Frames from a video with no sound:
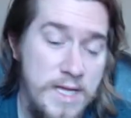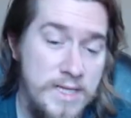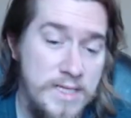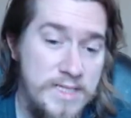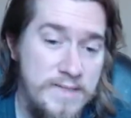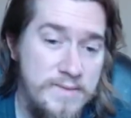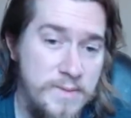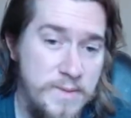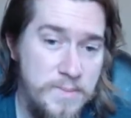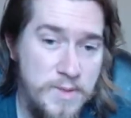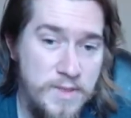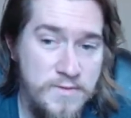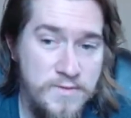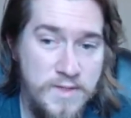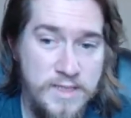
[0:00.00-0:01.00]
seemed to be
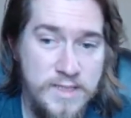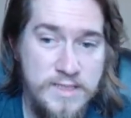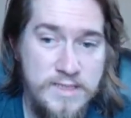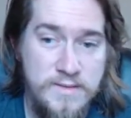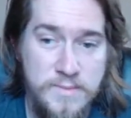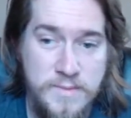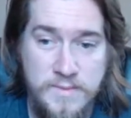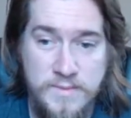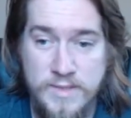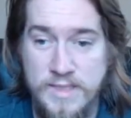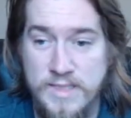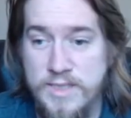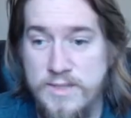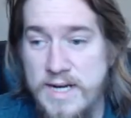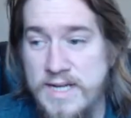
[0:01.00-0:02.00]
pretty fun, seemed to be really
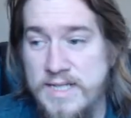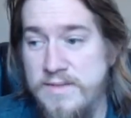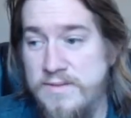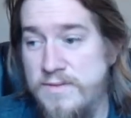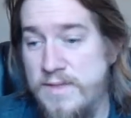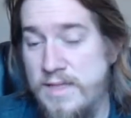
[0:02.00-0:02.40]
interactive.